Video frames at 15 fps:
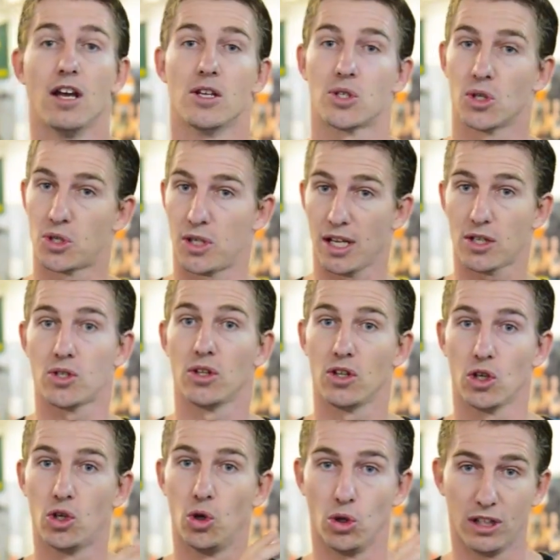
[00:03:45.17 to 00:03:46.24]
So stick to the
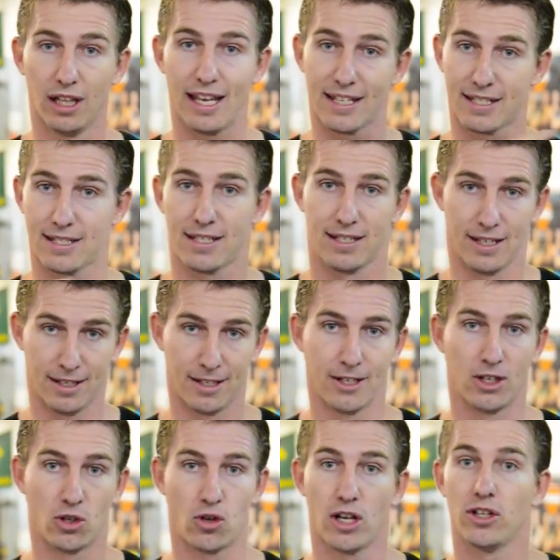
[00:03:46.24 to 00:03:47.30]
good list,
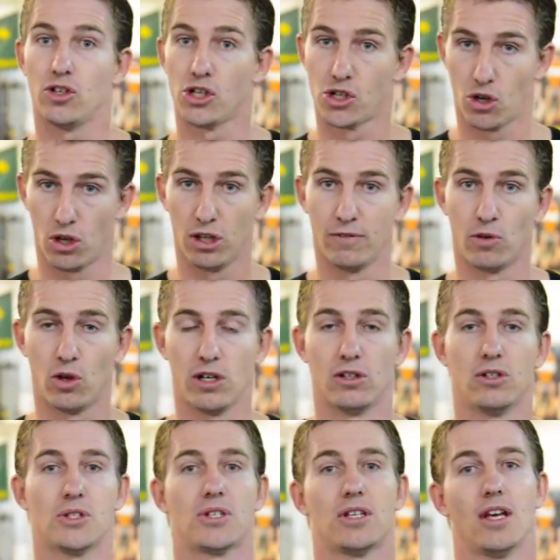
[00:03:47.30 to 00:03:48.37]
all right? Use your olive
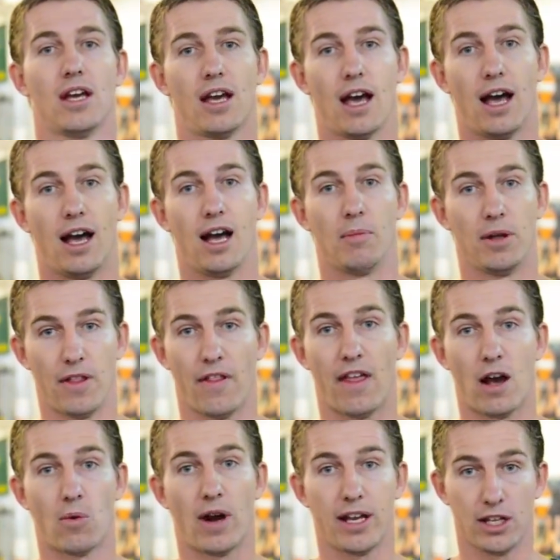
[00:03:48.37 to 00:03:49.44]
oils, and then
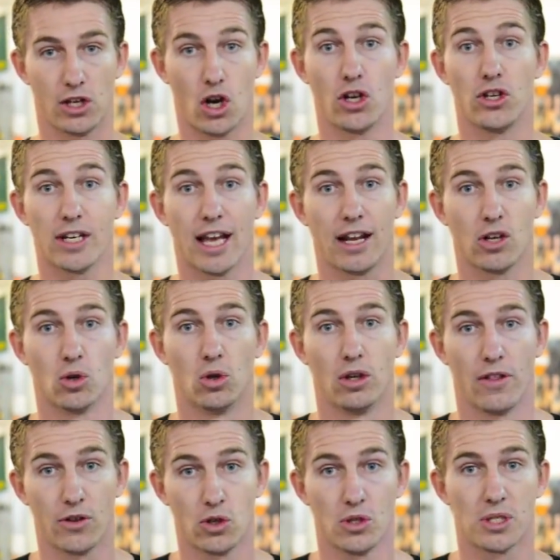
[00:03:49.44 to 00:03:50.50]
that way you're getting all
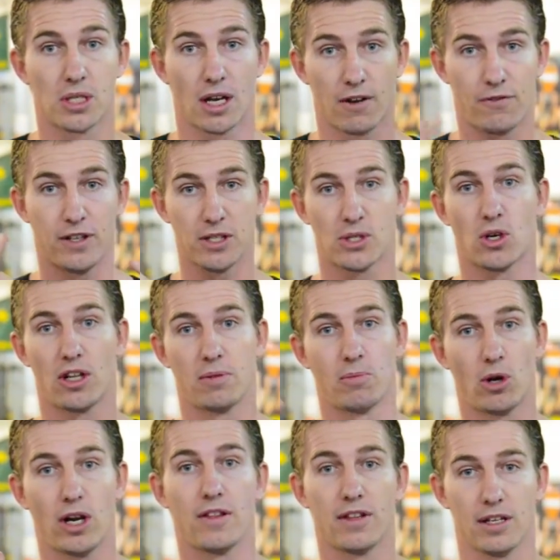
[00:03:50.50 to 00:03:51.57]
of the good stuff inside the
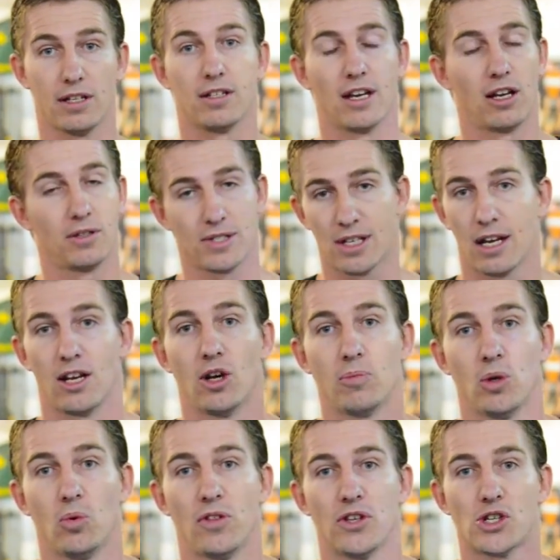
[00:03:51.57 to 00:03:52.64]
body that is going to help
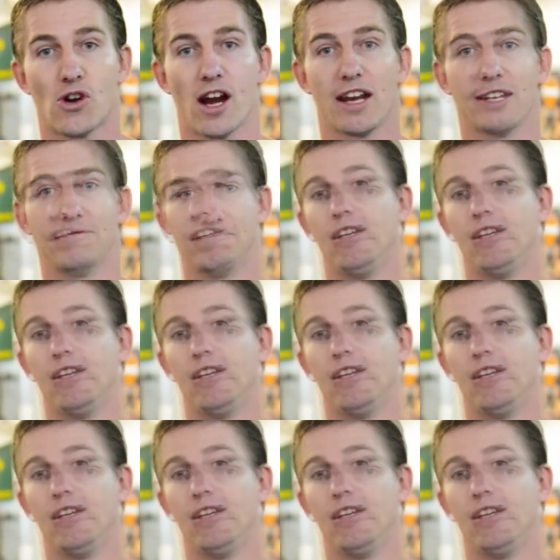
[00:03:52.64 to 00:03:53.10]
you with your training.